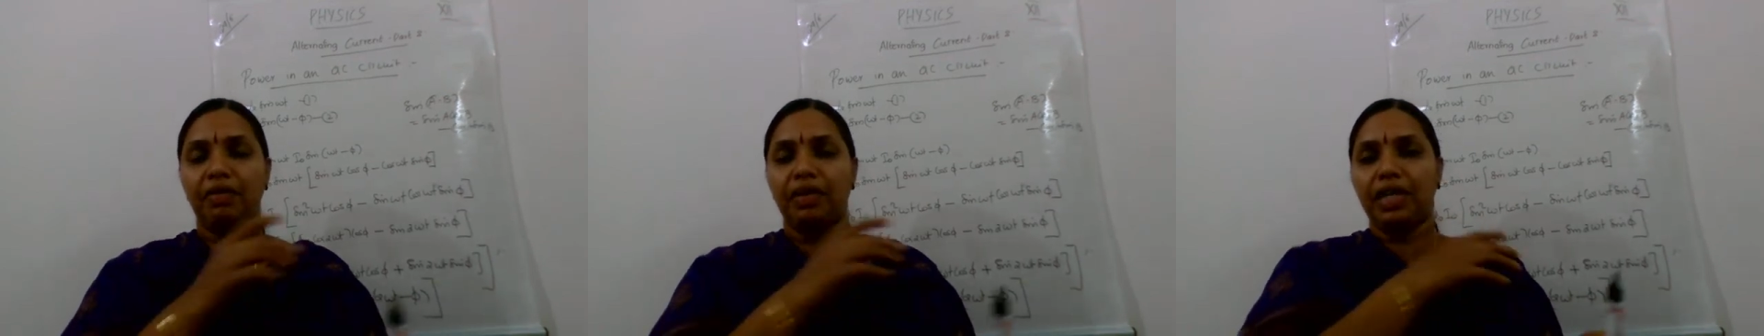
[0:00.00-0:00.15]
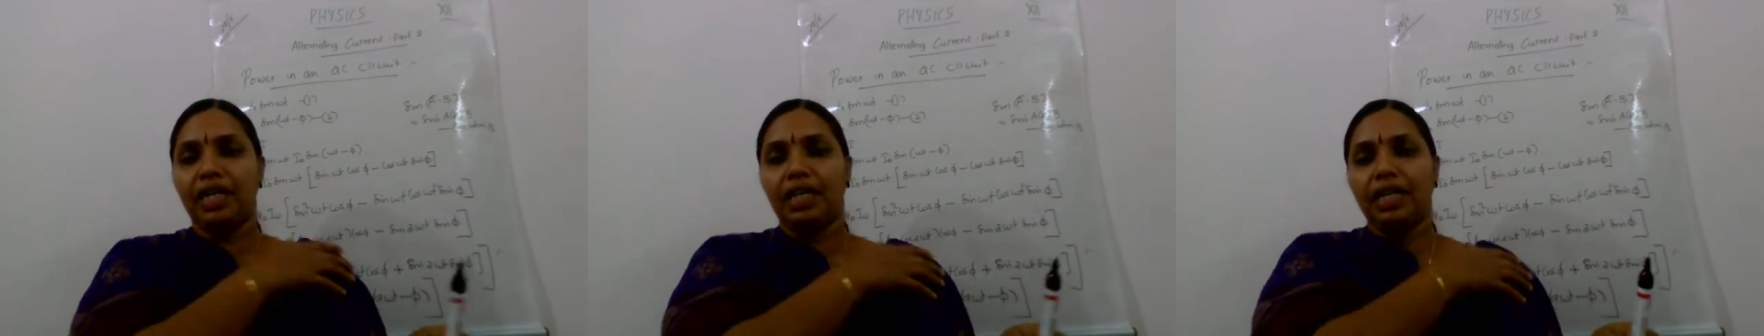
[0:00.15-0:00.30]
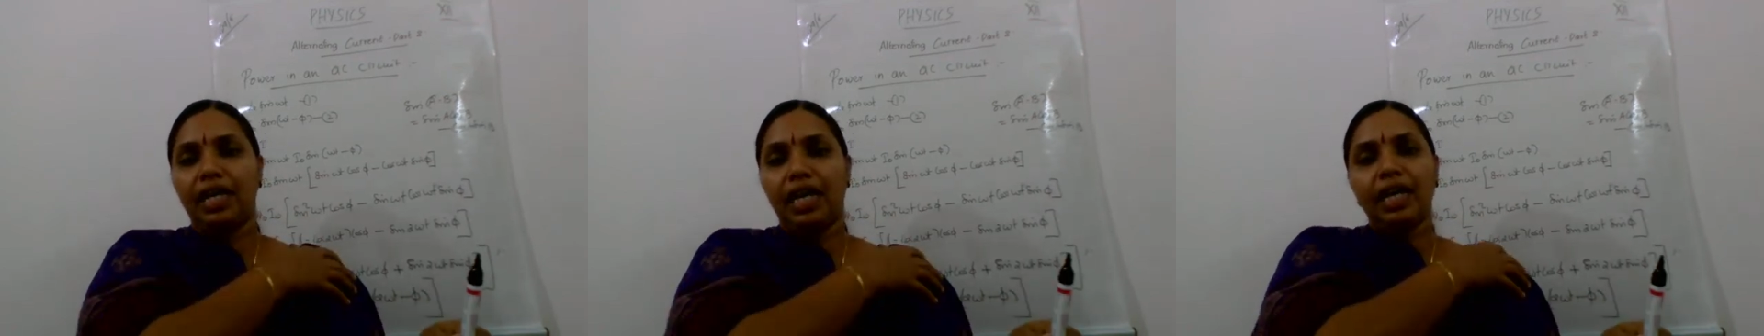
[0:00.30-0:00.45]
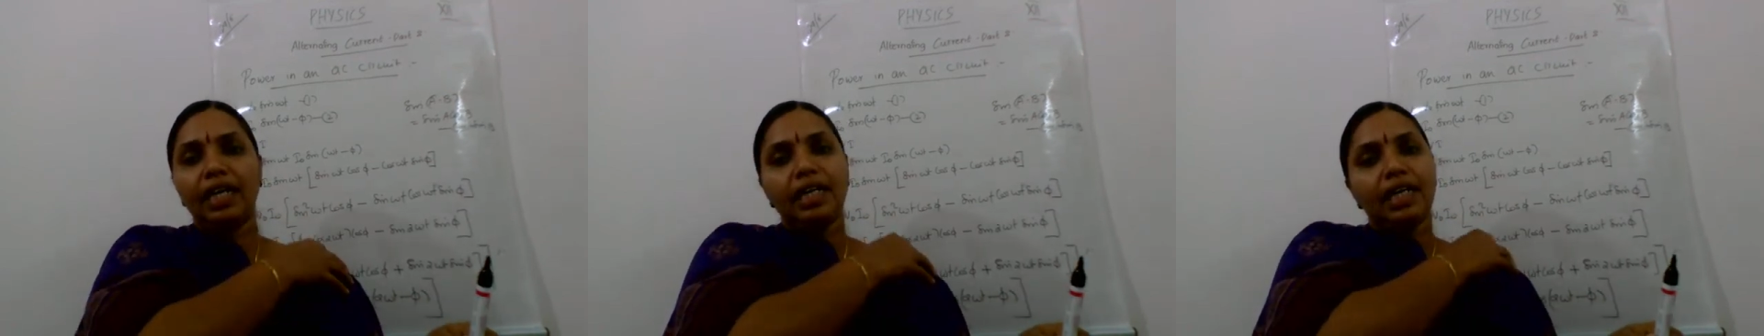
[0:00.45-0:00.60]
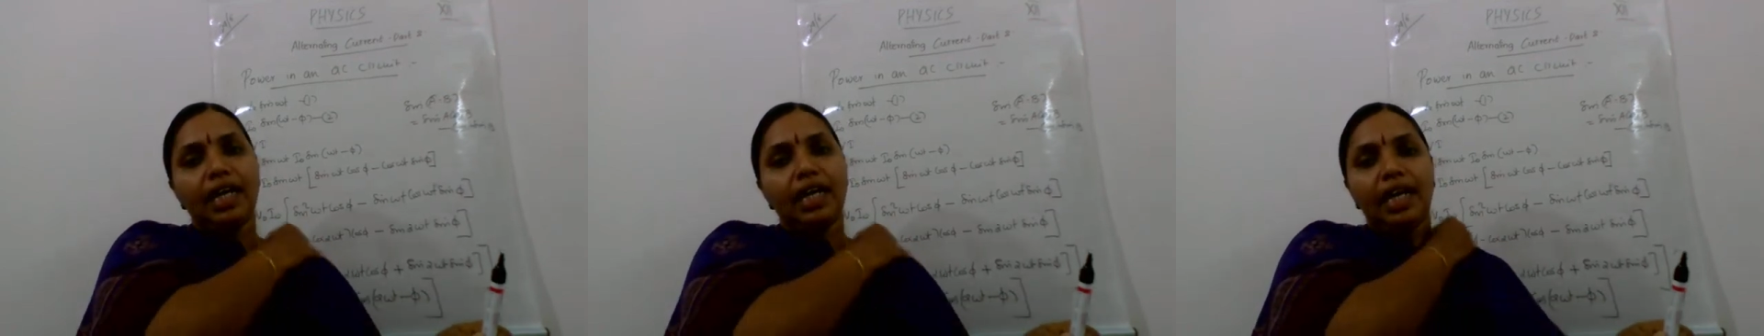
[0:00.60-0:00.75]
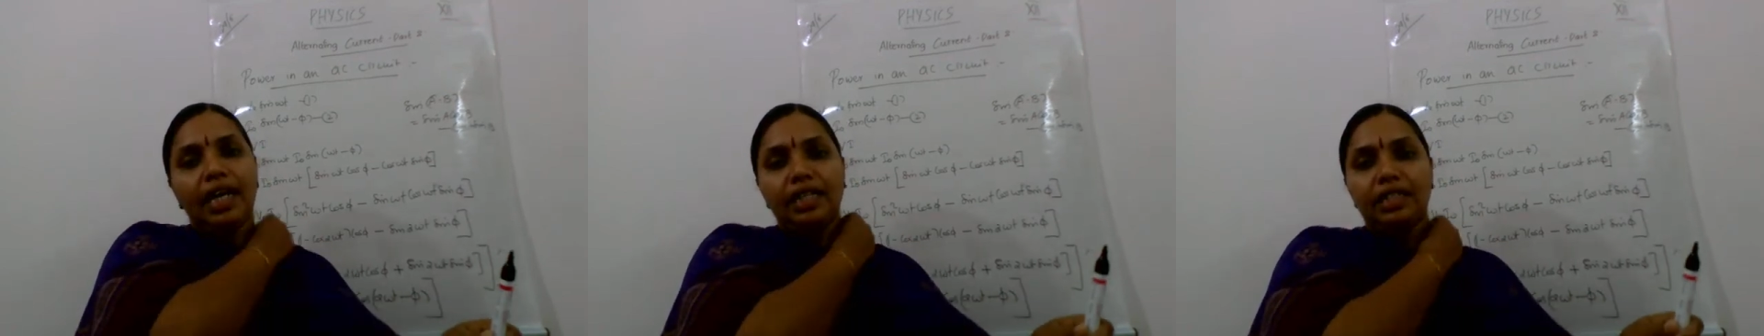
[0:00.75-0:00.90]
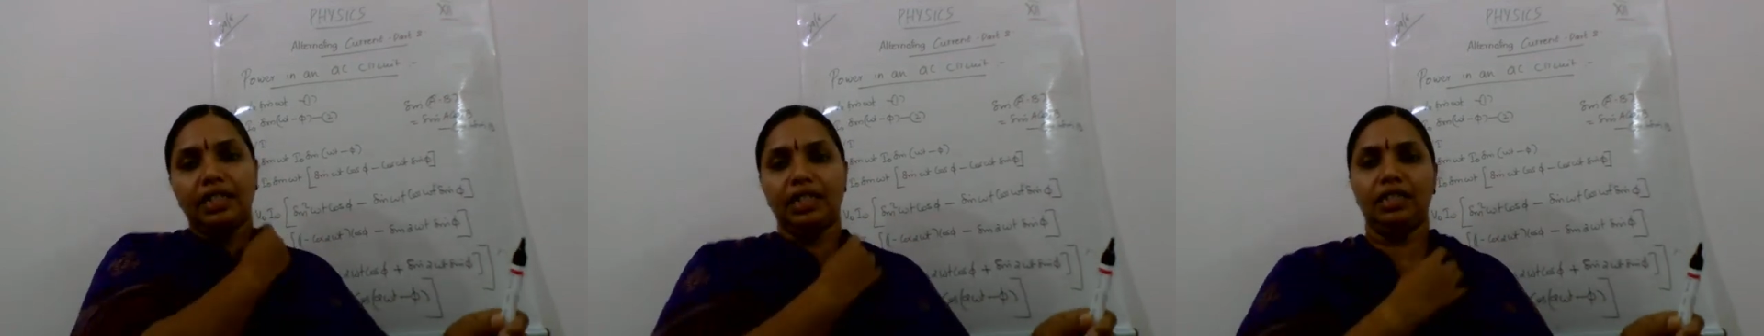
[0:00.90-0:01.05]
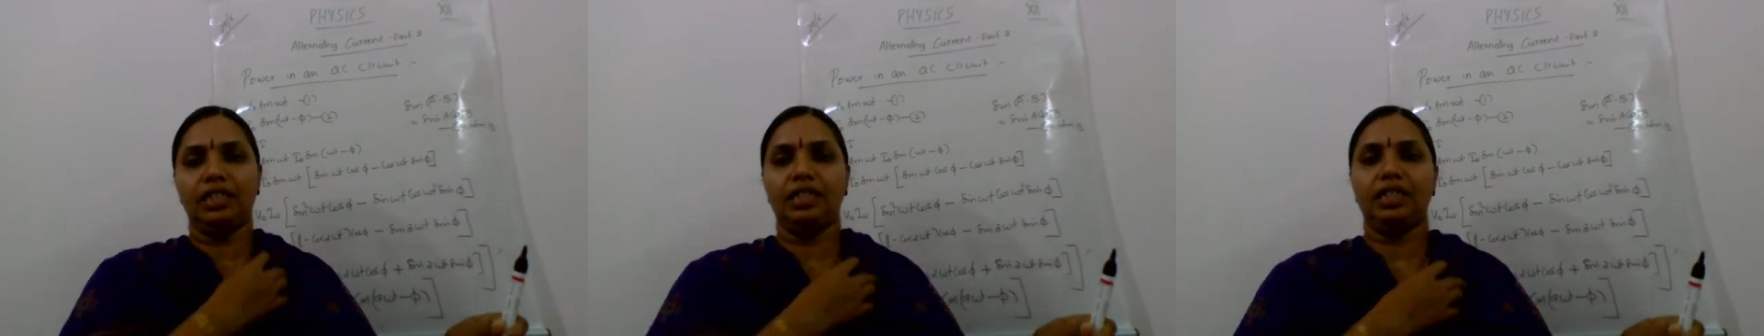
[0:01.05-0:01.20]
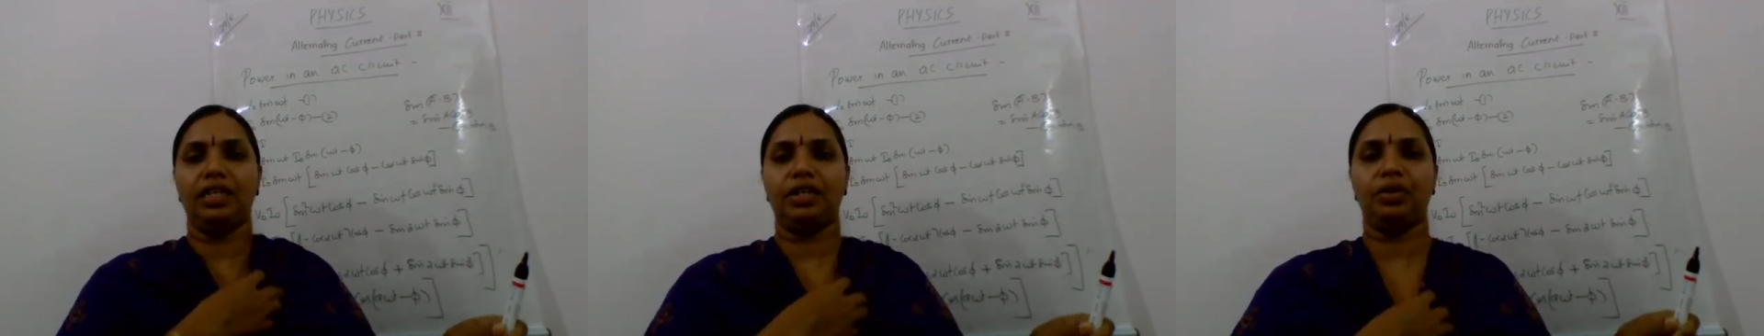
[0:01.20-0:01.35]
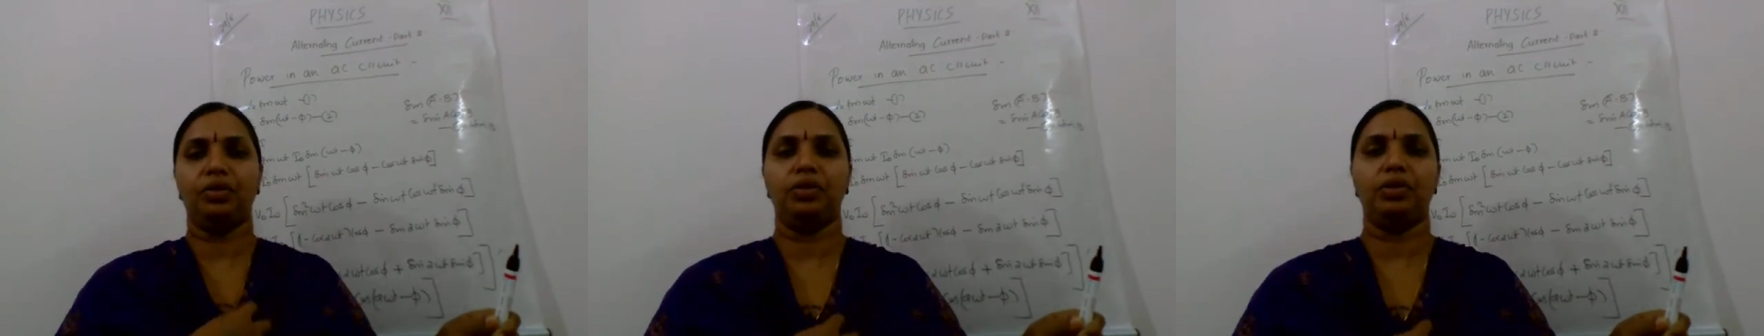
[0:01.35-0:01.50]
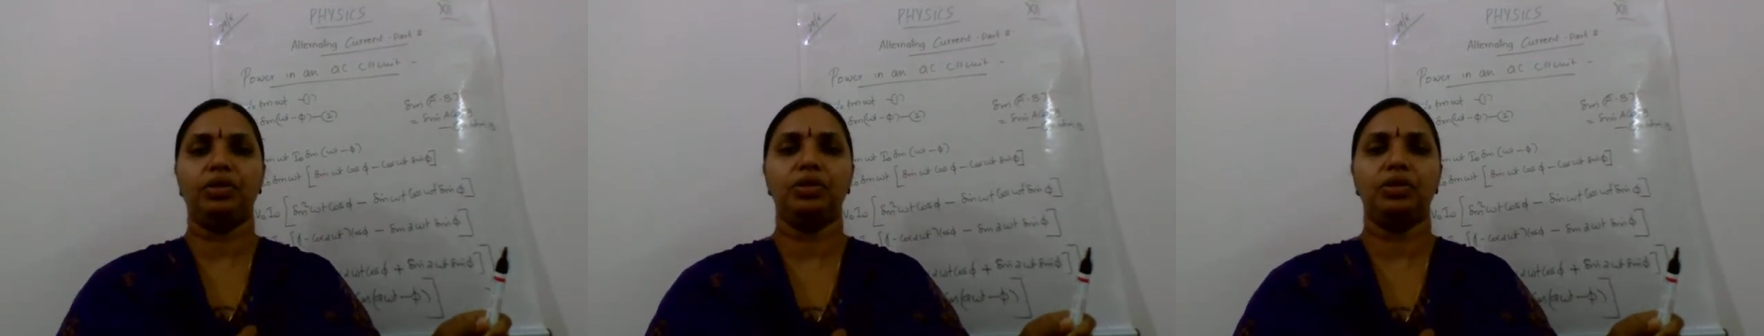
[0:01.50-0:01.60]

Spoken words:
in an AC circuit.